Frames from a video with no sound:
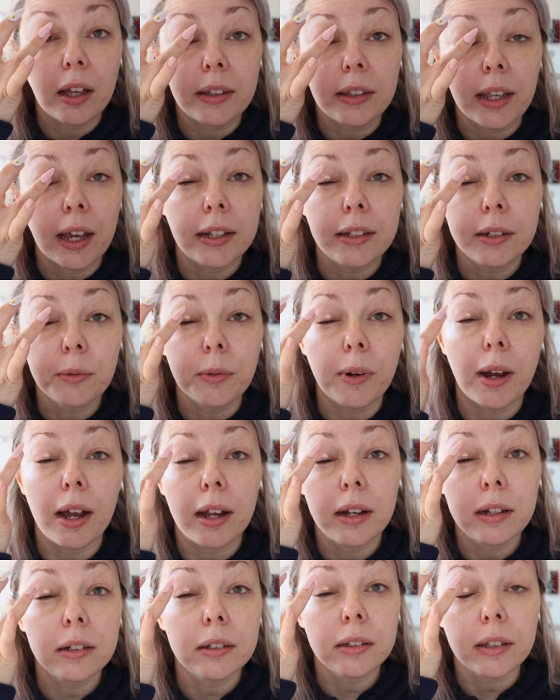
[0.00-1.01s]
other
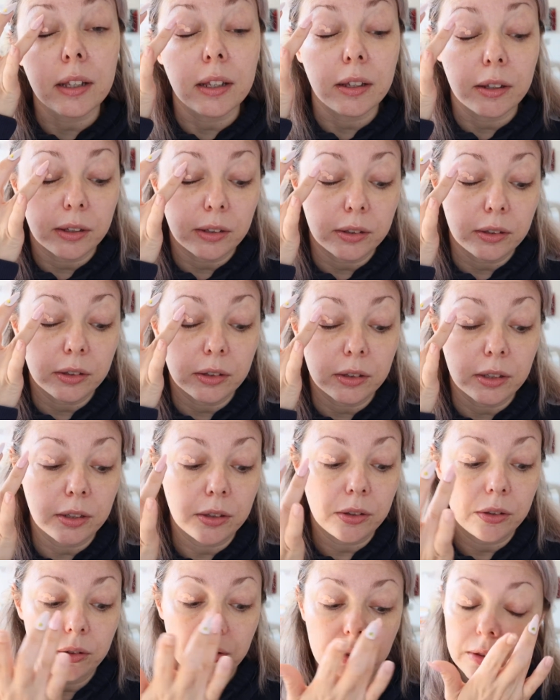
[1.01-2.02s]
one, the
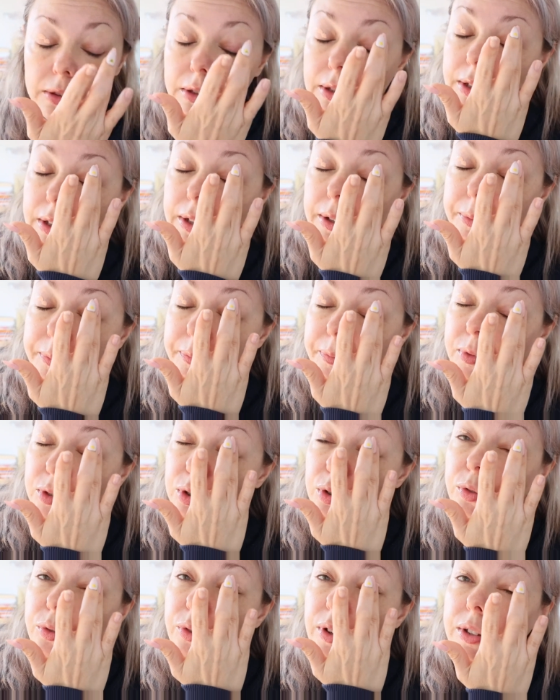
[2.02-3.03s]

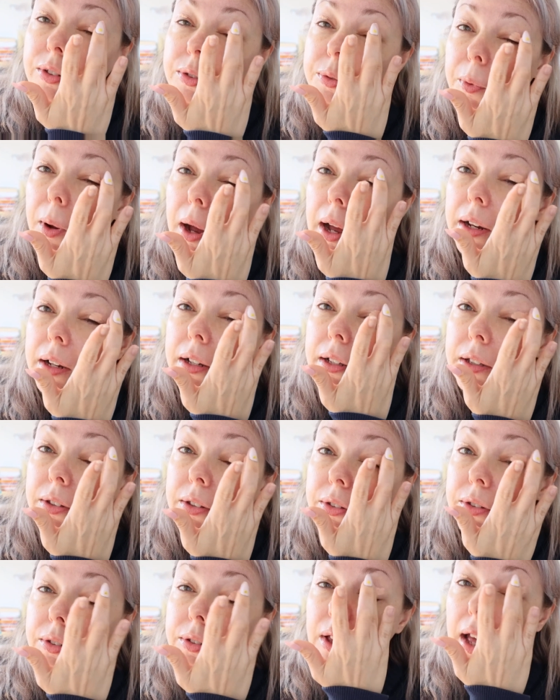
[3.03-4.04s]
Too Faced one,
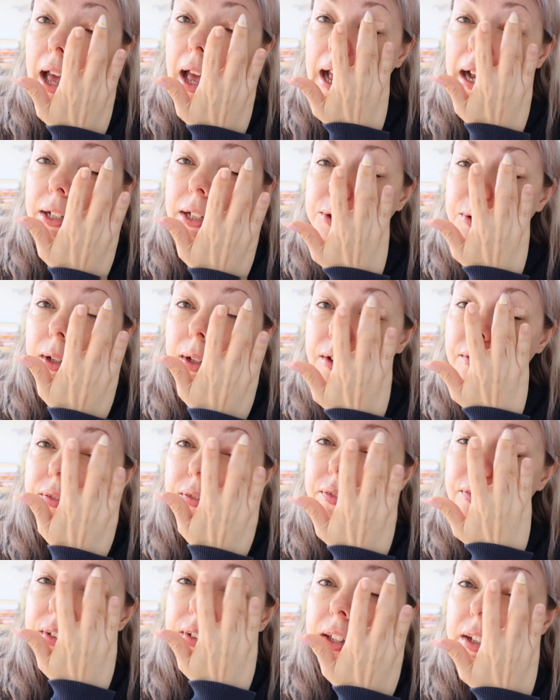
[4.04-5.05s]
is actually
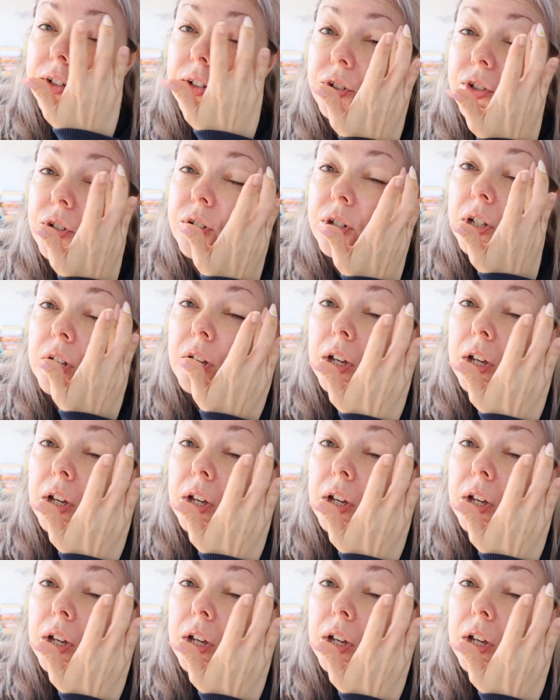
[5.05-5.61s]
finished,